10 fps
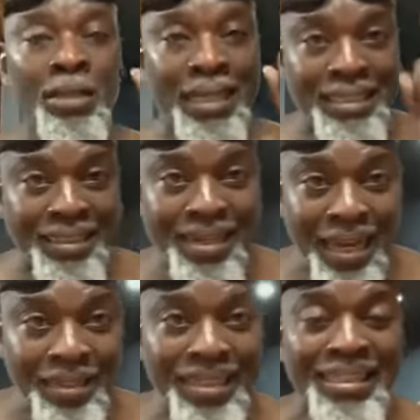Nigeria
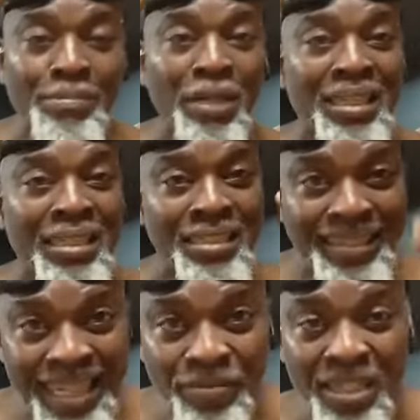is about
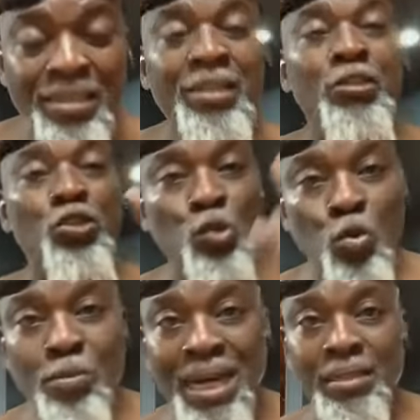enslaving
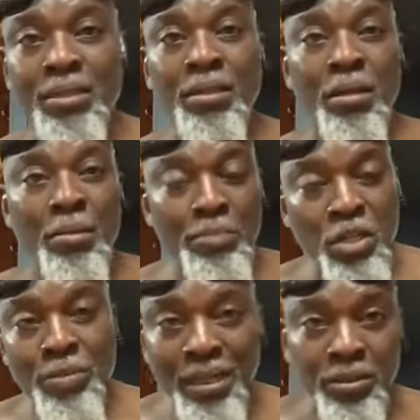Yorubas,
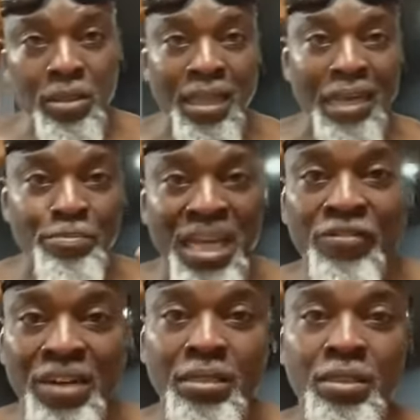Middle Belt, and the
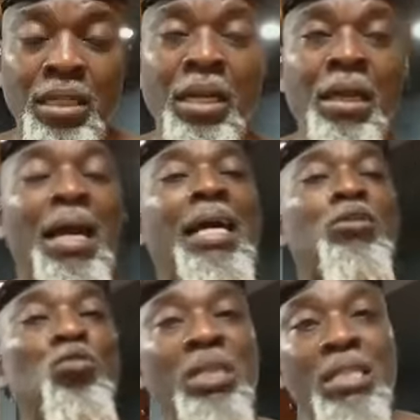Africans,
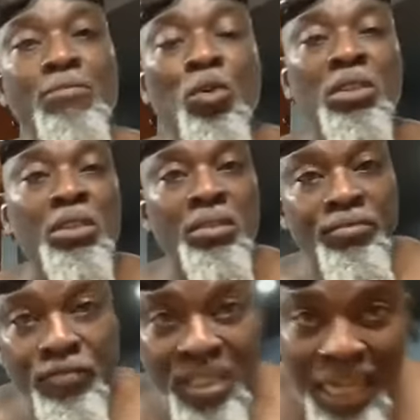and we
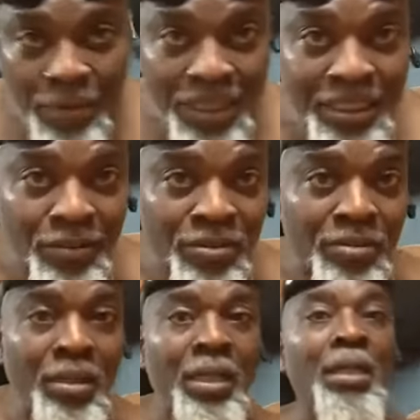must free
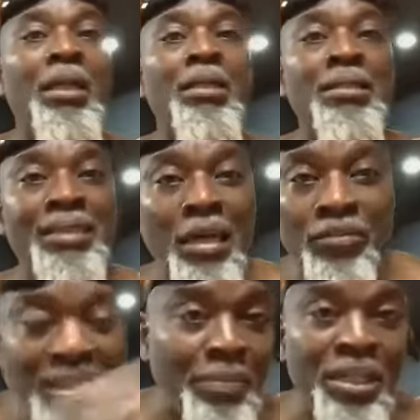ourselves.
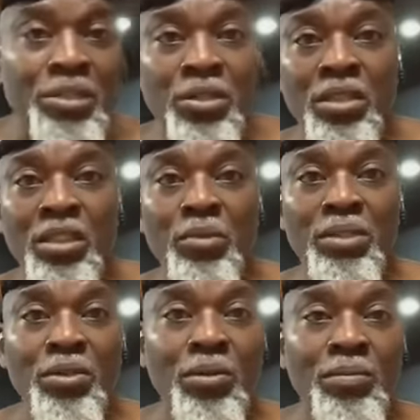Self-determination is the way
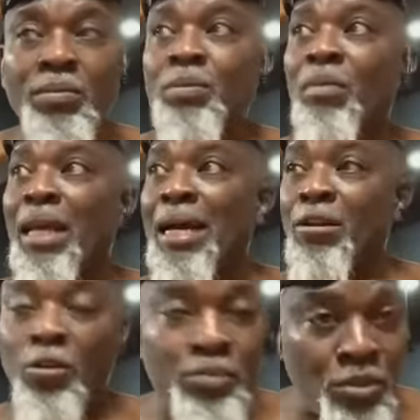to go. I
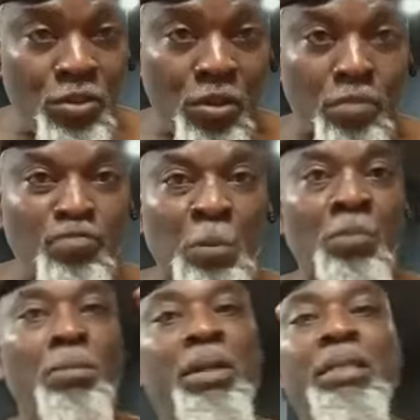urge you all,
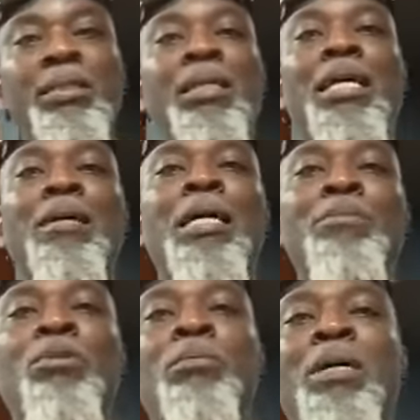please.
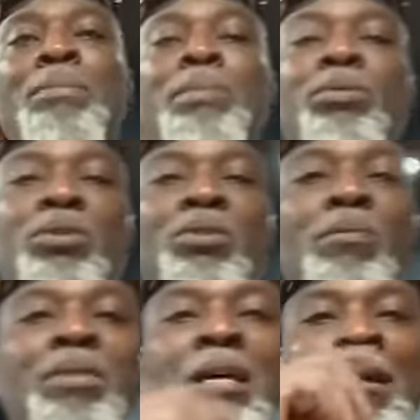I'm going to probably put a
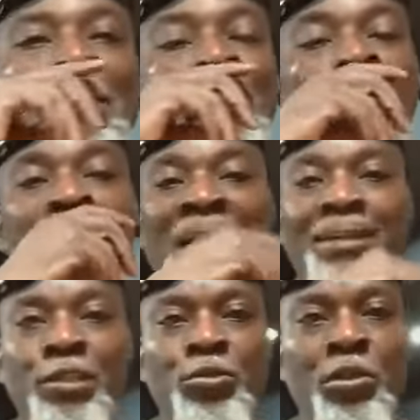stop now. I will come
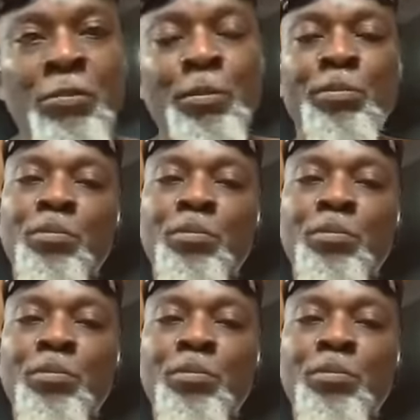back later on,